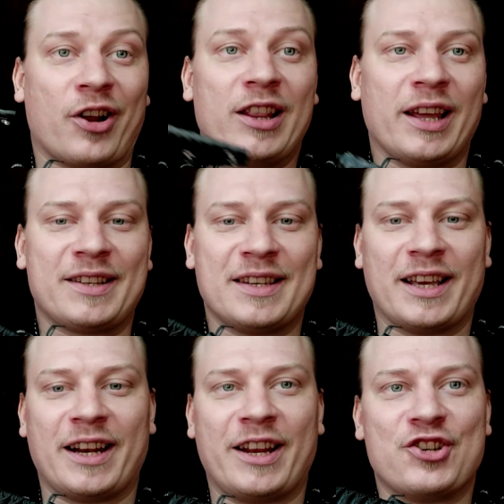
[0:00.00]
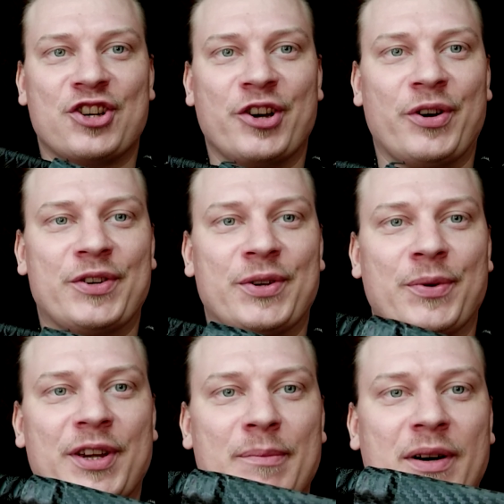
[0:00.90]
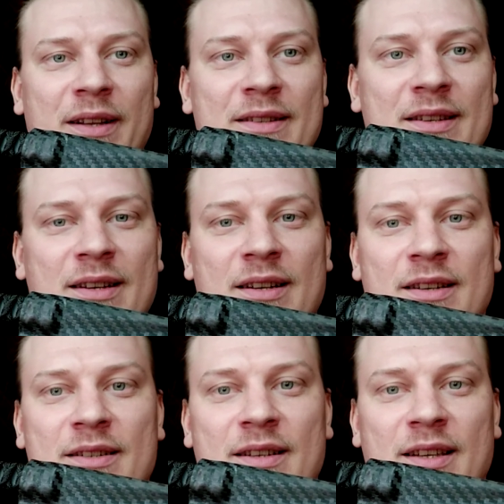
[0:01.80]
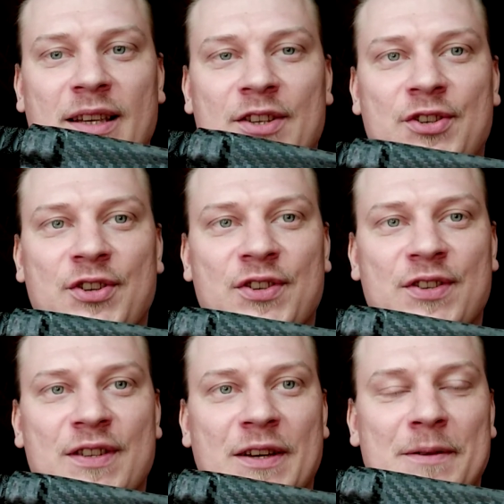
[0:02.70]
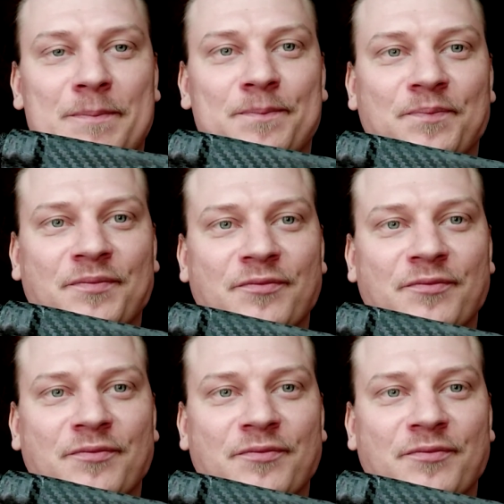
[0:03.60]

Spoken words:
don't know, I'd like to get an engineering degree, but it's just the